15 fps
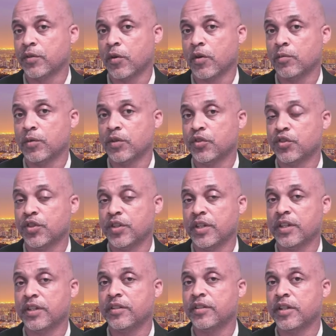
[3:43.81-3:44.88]
or will she
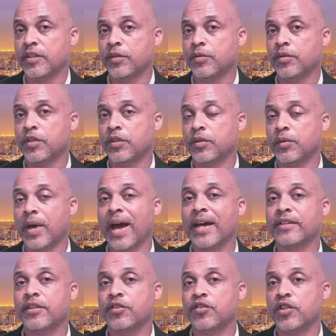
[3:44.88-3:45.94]
continue to
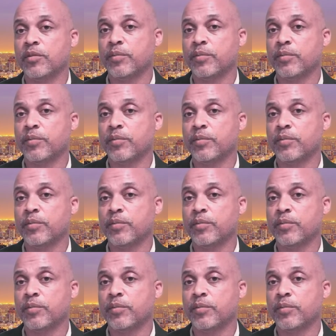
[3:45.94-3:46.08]
act as she